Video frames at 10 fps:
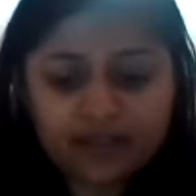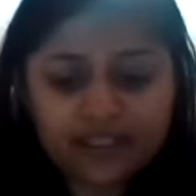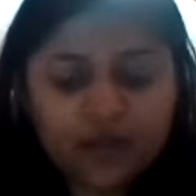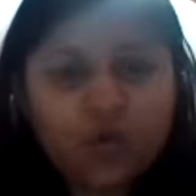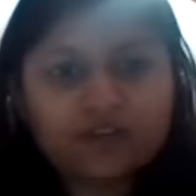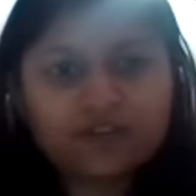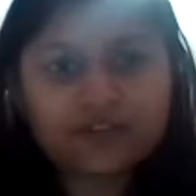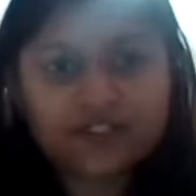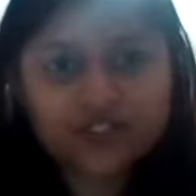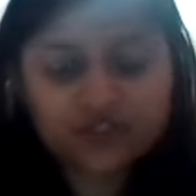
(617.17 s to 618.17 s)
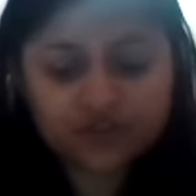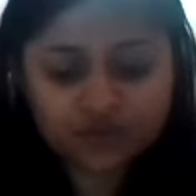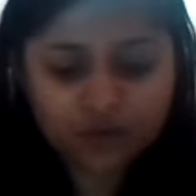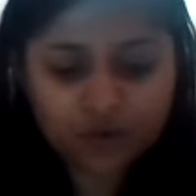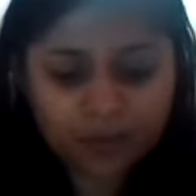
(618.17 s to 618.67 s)
equivalent to the
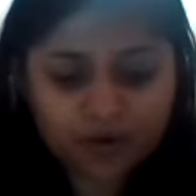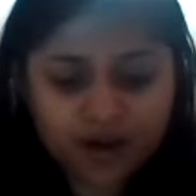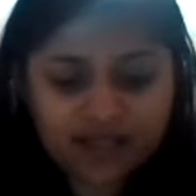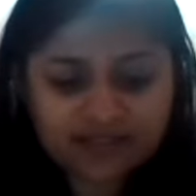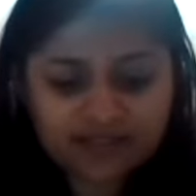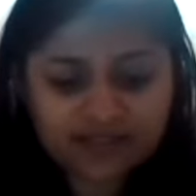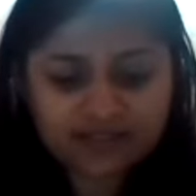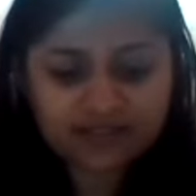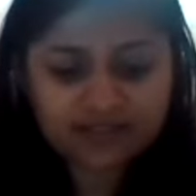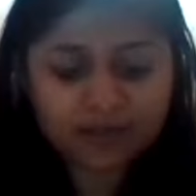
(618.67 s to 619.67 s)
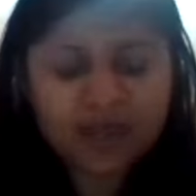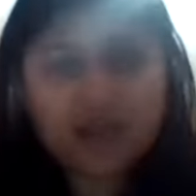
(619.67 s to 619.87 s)
dual porosity system.